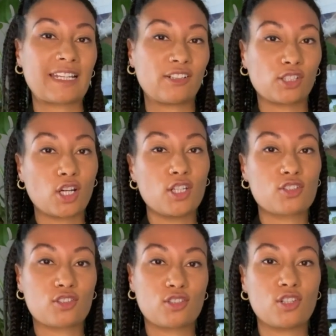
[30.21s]
and I coach
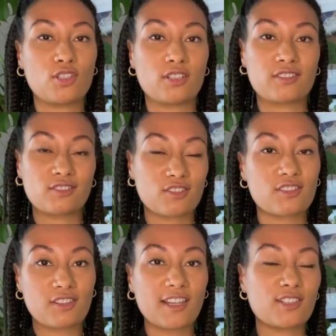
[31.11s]
students
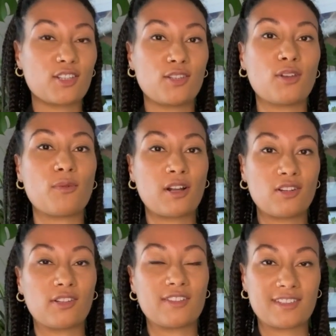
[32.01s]
just like you who are
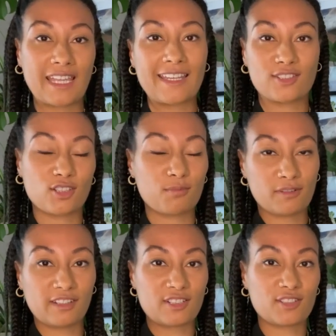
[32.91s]
looking to get into the
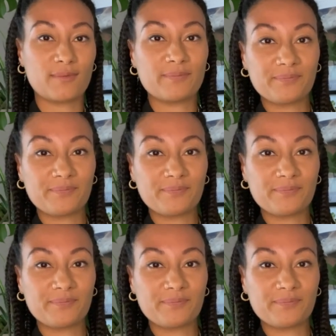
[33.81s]
profession.